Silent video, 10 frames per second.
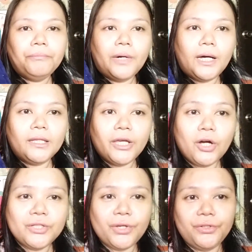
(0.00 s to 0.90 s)
but I
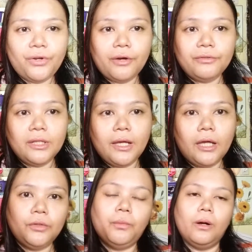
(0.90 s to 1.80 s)
also unraveled
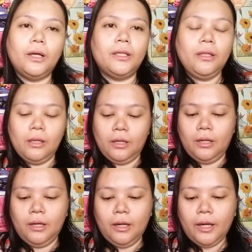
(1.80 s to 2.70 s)
that one,
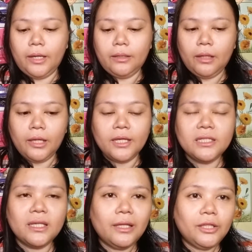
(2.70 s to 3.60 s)
and then
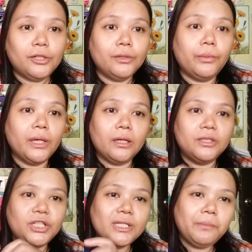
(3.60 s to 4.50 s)
I settled
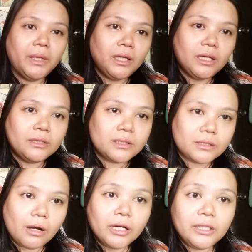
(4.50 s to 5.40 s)
with just making
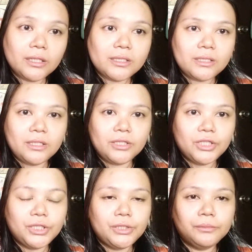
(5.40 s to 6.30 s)
stockinette
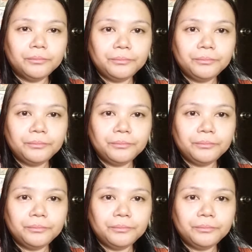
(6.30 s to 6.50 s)
stitch.